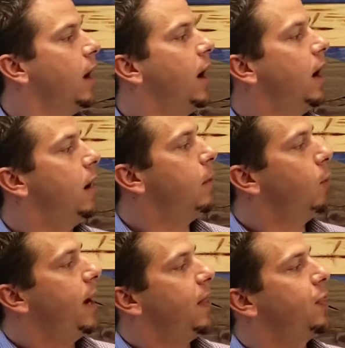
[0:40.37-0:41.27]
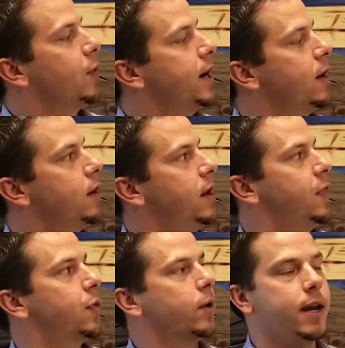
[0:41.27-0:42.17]
um, we had
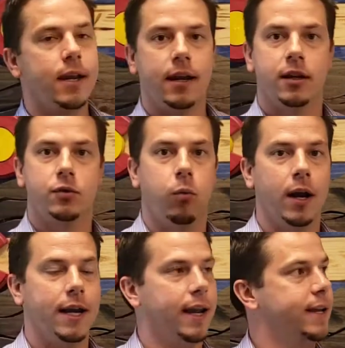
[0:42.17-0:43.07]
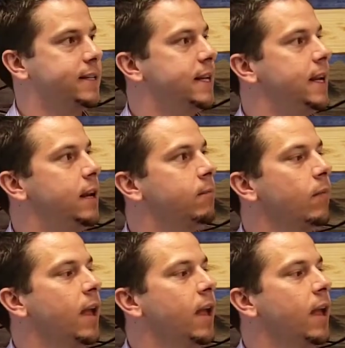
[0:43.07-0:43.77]
303 in 2019.